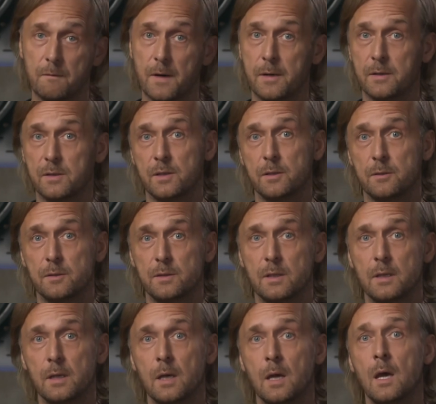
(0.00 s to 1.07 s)
very
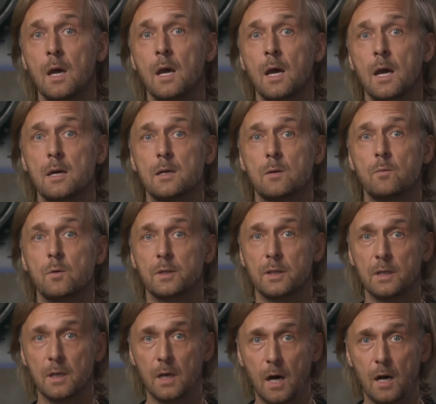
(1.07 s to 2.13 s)
seriously and are
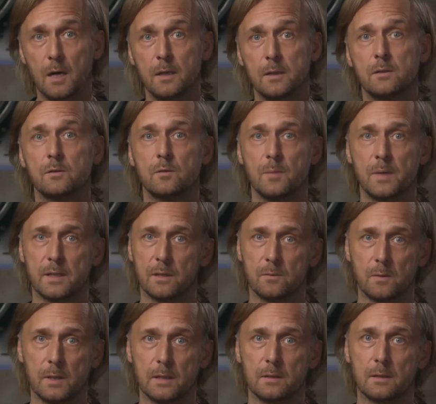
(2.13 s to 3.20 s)
working hard to make it
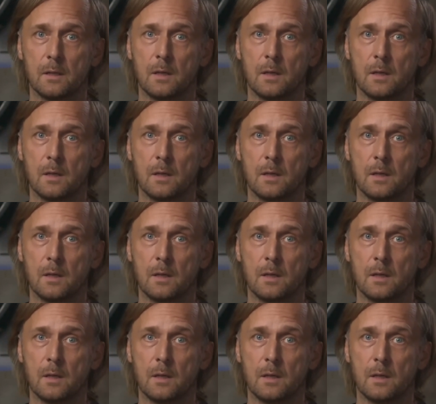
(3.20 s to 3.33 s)
right.